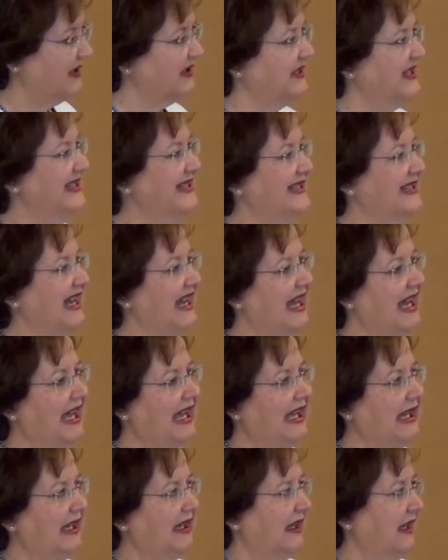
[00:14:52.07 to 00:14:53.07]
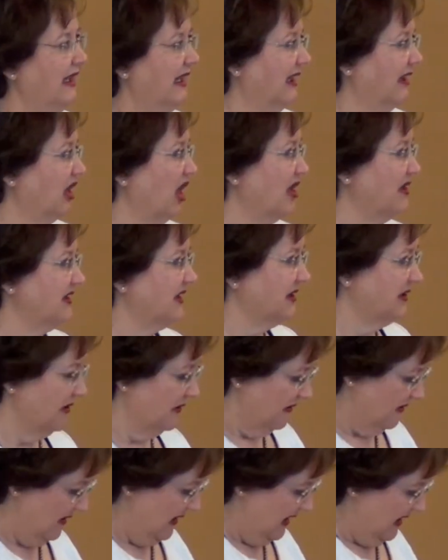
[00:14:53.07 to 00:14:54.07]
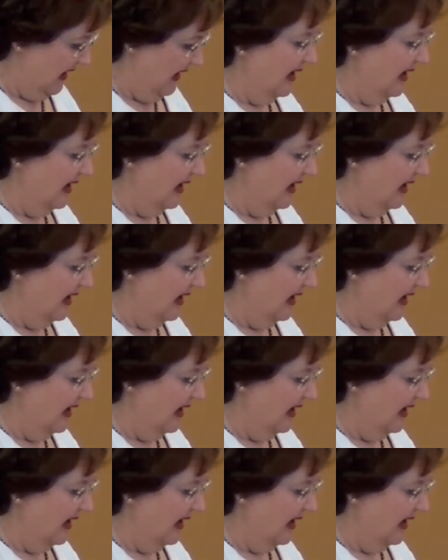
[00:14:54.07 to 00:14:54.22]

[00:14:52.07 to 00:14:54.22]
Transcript: Today in law school,